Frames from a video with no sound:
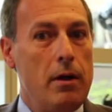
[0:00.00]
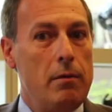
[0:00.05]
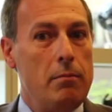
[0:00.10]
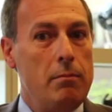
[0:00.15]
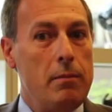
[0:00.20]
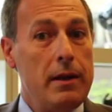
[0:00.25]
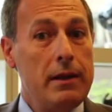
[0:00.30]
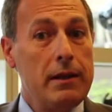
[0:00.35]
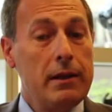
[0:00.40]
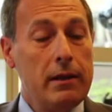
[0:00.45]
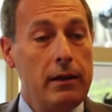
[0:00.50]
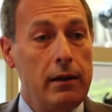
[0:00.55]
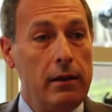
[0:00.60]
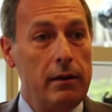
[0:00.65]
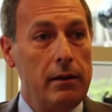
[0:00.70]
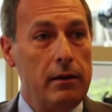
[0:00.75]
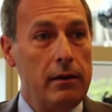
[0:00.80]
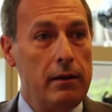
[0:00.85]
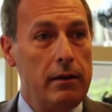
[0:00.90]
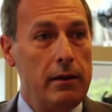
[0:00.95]

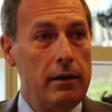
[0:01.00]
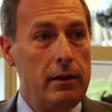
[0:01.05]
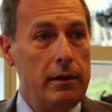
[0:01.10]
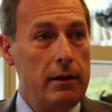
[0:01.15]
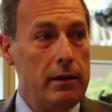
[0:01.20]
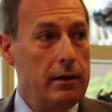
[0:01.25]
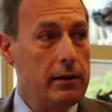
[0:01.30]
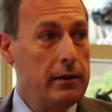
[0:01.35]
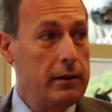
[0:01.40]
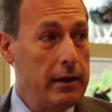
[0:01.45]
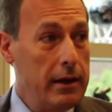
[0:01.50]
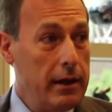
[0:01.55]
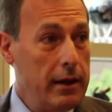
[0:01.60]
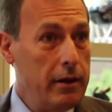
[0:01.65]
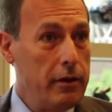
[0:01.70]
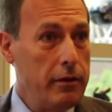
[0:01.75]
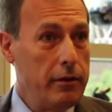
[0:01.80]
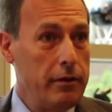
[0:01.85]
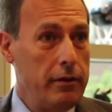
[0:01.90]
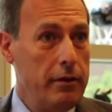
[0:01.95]
medical
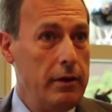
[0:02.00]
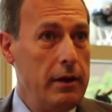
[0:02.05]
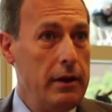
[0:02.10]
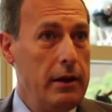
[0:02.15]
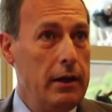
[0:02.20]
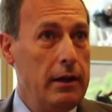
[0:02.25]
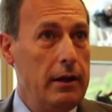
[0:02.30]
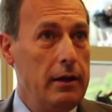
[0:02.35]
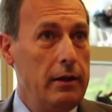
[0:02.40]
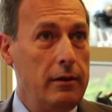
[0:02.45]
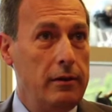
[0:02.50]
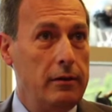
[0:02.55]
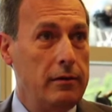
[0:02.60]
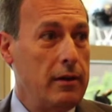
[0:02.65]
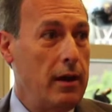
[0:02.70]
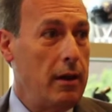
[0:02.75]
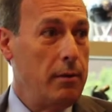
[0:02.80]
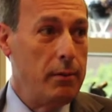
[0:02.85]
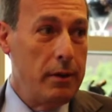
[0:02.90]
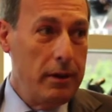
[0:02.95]
care is
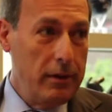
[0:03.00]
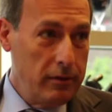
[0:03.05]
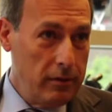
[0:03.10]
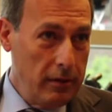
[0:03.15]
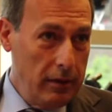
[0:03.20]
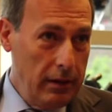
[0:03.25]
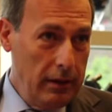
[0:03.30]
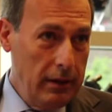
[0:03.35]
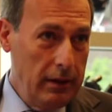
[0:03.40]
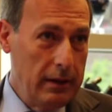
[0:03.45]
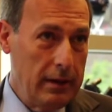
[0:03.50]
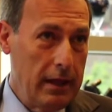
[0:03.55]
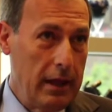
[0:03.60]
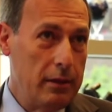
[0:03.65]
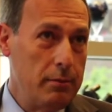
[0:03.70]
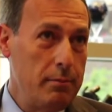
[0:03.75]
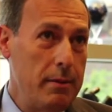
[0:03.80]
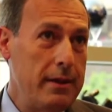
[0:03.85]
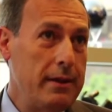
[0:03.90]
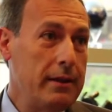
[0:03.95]
amazing,
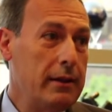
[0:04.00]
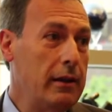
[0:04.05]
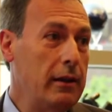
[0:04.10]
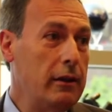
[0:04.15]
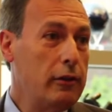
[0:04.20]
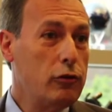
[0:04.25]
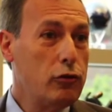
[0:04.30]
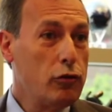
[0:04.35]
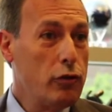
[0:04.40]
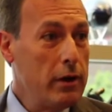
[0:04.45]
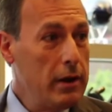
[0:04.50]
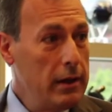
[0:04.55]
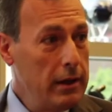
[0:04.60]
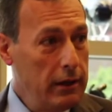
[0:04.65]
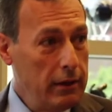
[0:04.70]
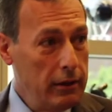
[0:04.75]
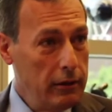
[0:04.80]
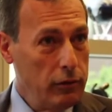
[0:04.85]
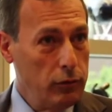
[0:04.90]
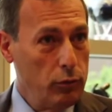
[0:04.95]
that medical
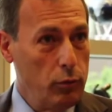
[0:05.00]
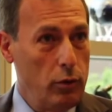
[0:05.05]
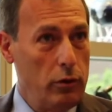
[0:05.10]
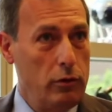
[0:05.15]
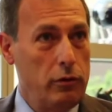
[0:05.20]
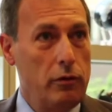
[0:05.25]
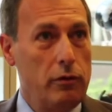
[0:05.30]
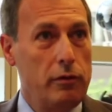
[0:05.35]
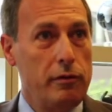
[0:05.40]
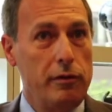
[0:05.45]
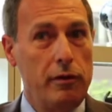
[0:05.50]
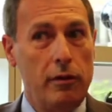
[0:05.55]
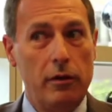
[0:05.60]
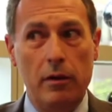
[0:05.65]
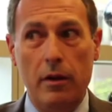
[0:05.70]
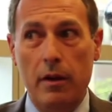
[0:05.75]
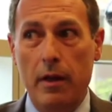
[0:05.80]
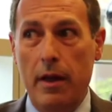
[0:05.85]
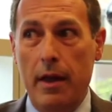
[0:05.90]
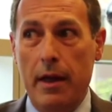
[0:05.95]
training is
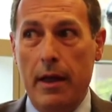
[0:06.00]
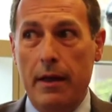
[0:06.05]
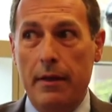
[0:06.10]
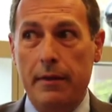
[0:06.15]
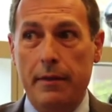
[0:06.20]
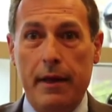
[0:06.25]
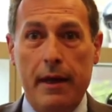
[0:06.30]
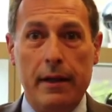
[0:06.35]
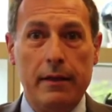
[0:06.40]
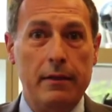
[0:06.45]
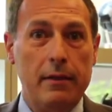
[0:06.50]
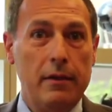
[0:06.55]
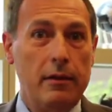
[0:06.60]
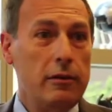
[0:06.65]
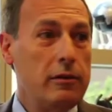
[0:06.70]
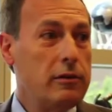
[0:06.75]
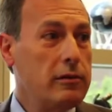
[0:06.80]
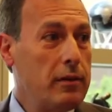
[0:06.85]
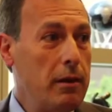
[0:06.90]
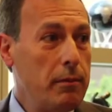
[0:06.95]
wonderful, that there
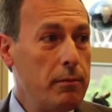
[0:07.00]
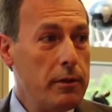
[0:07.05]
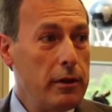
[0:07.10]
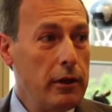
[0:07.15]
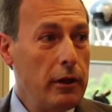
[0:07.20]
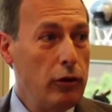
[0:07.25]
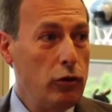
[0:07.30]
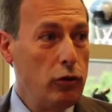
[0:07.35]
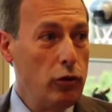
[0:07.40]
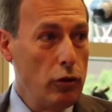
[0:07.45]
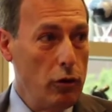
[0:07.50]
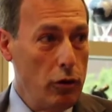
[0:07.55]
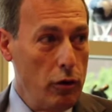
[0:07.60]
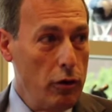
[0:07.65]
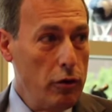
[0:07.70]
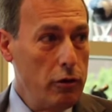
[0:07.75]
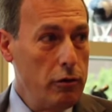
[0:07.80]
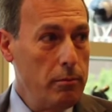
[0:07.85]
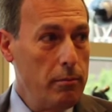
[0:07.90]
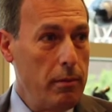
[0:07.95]
is something to
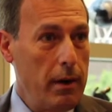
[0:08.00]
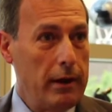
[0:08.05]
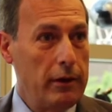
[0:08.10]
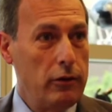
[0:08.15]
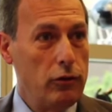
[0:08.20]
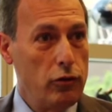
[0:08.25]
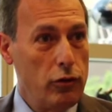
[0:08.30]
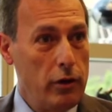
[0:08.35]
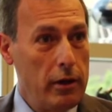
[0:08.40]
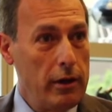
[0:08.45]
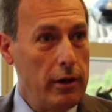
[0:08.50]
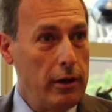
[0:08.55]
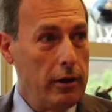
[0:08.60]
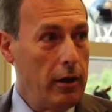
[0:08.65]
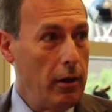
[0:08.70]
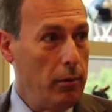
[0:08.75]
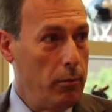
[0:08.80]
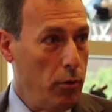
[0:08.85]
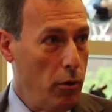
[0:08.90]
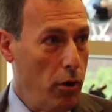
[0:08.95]
learn by
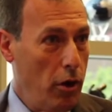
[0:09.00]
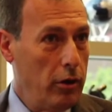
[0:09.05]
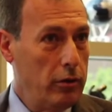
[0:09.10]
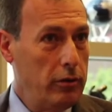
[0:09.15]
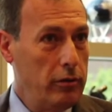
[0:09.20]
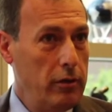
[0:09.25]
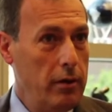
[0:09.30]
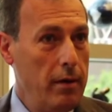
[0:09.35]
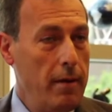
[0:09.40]
training abroad,